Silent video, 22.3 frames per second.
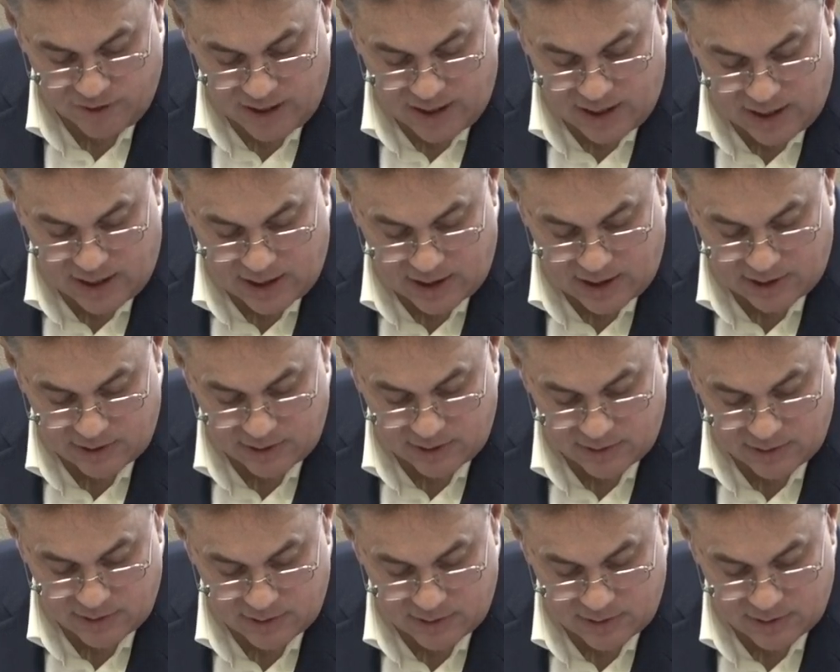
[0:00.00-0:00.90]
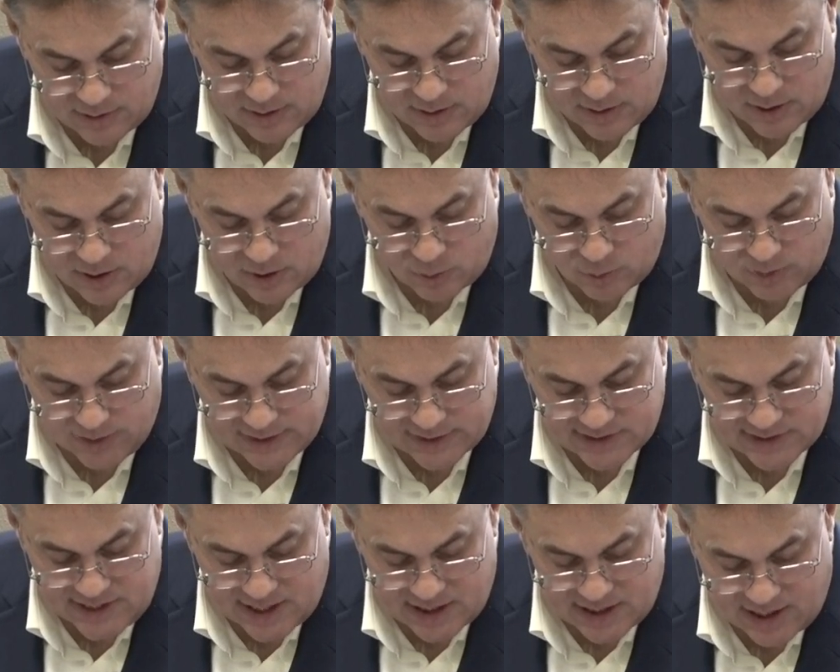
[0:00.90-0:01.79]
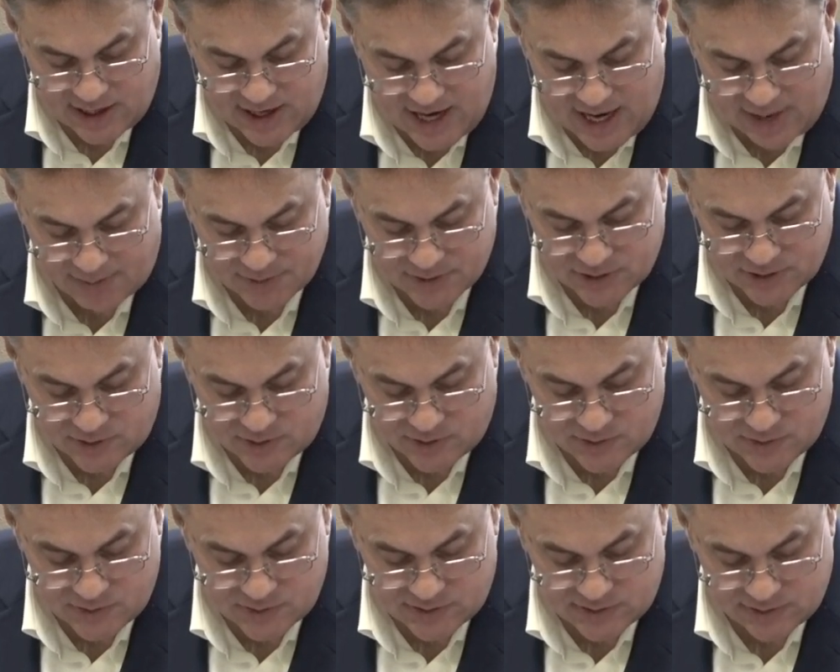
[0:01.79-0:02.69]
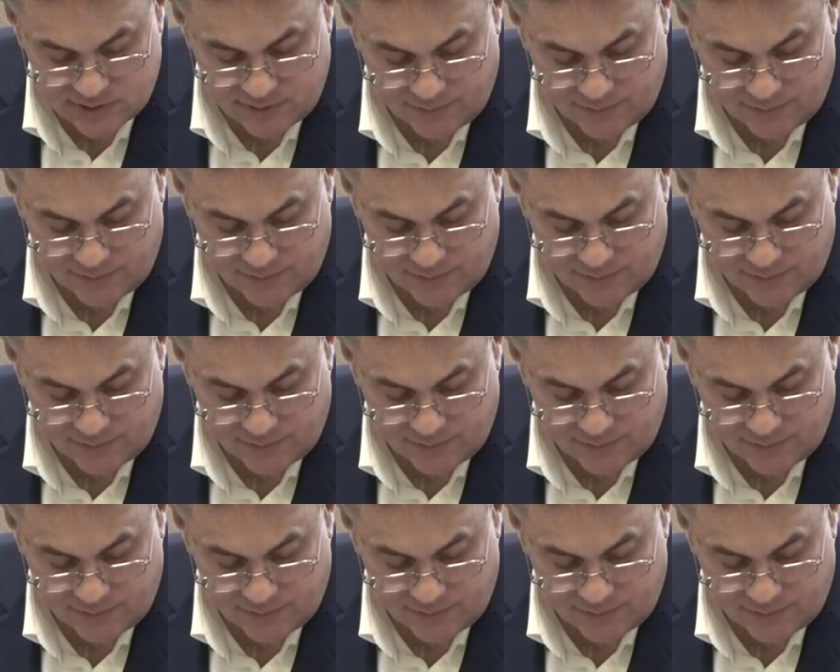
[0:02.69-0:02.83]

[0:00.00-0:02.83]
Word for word: and reset capstones,